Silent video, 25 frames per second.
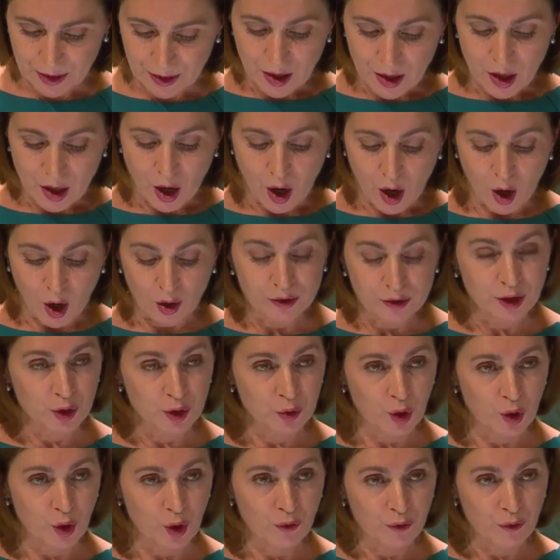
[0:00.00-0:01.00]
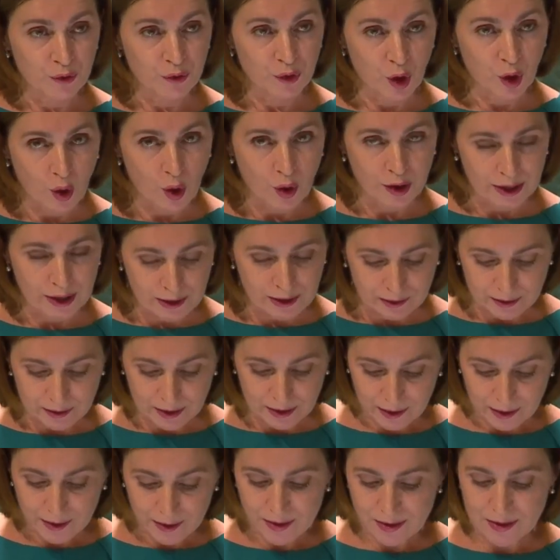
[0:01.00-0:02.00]
On the Rule of Law
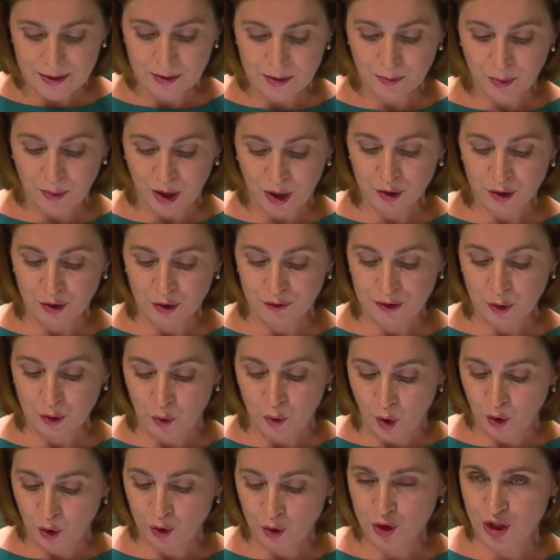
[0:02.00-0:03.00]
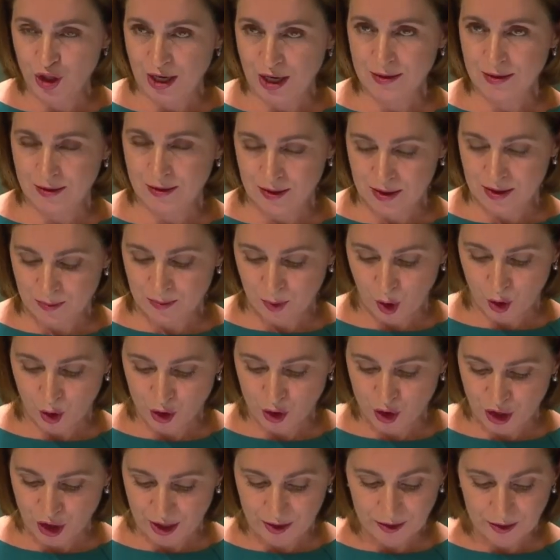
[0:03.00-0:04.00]
Index, part of the World Justice
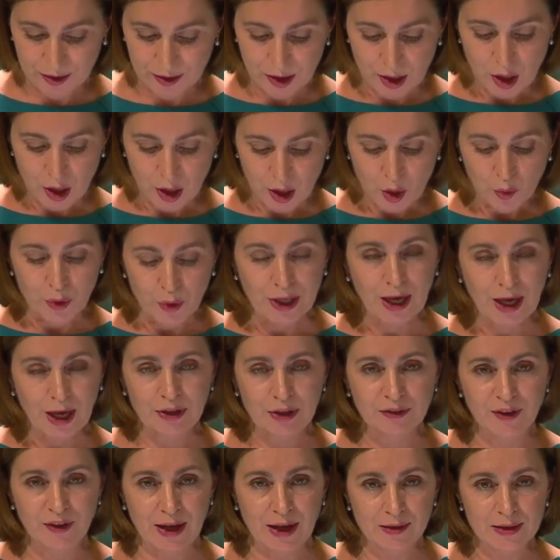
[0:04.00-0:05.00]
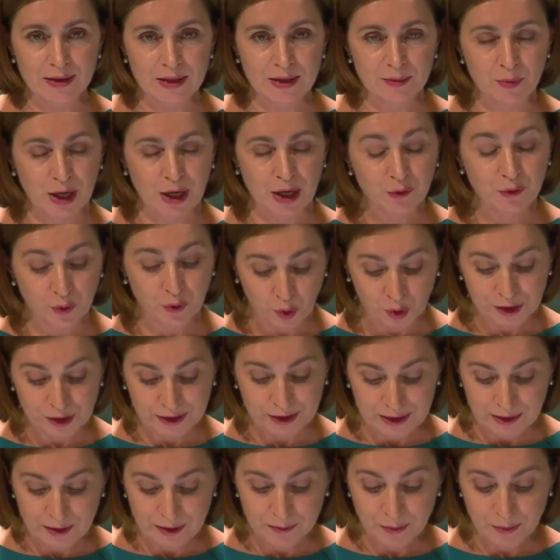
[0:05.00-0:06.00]
Project, we have advanced by
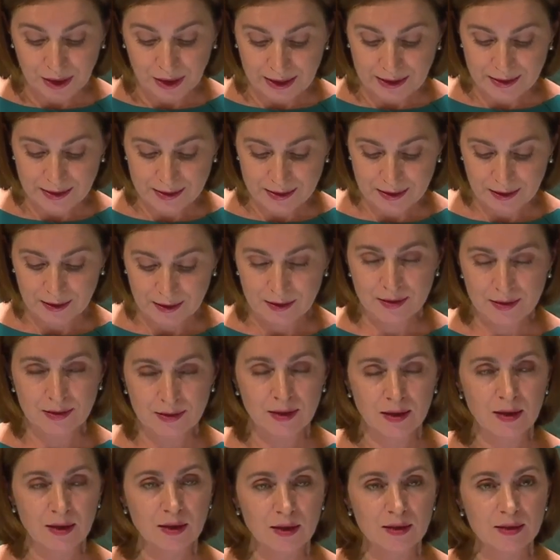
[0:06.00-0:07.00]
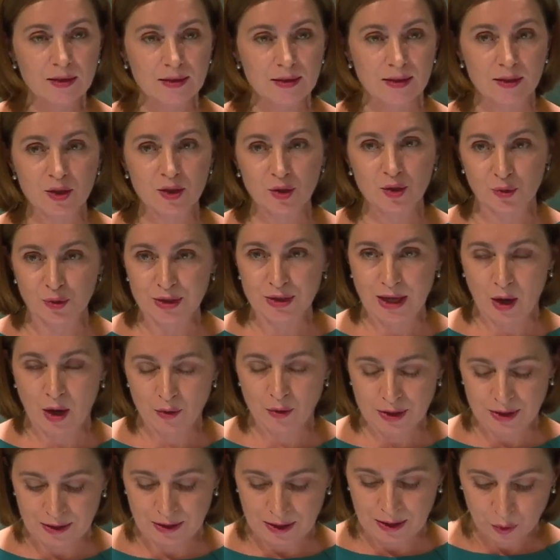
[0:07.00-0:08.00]
14 places since
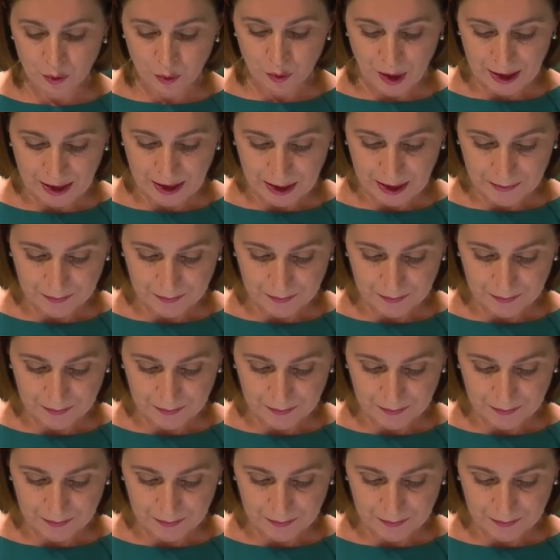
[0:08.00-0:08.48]
2020.